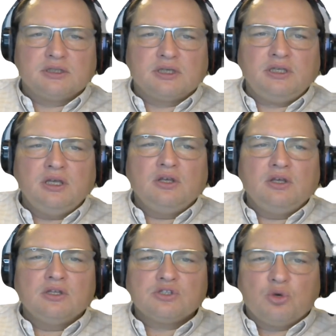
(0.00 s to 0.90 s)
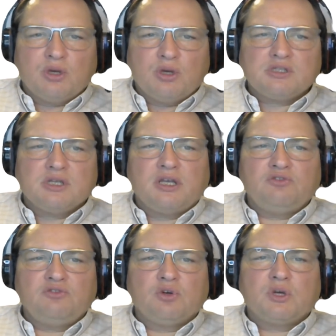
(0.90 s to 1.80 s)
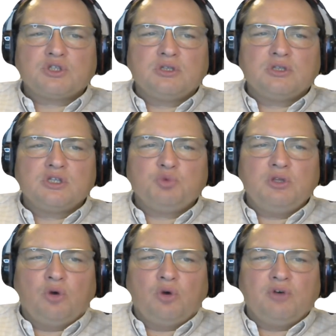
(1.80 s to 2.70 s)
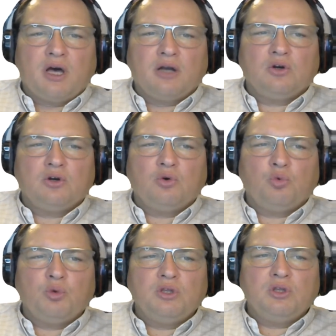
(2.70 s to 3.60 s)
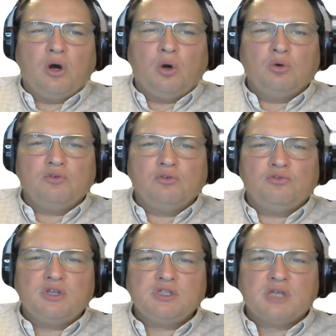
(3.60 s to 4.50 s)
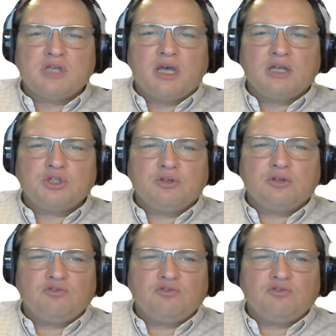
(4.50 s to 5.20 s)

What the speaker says: Okay, so once again, the question is, we know the angle, we know this edge,